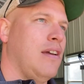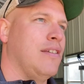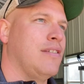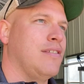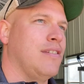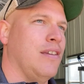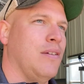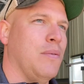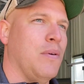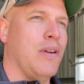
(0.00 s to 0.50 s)

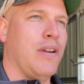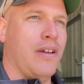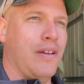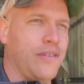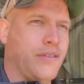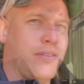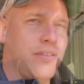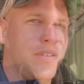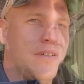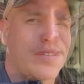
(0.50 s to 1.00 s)
see, what
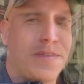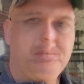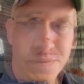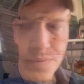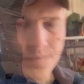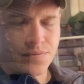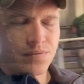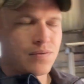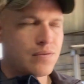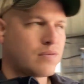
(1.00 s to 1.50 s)
else?
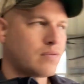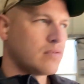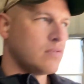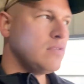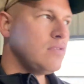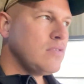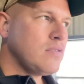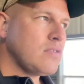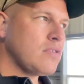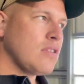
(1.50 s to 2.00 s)

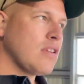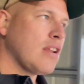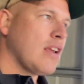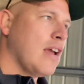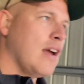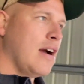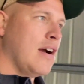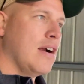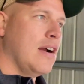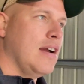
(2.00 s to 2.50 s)

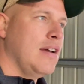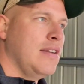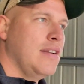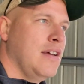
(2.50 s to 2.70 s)
All right,